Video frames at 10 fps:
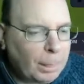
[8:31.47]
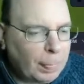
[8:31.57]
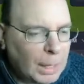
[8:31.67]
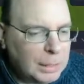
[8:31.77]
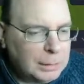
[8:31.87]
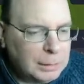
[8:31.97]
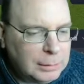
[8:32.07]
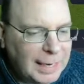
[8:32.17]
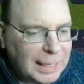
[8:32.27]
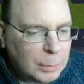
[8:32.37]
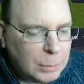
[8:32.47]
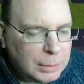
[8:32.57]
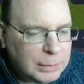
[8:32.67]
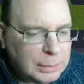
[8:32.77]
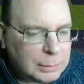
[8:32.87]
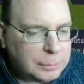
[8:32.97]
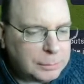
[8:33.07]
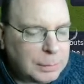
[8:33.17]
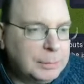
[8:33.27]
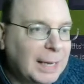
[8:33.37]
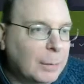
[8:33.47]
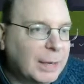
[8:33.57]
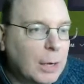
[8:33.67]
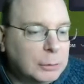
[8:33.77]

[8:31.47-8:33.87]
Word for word: And now, I think I've, um, now I can't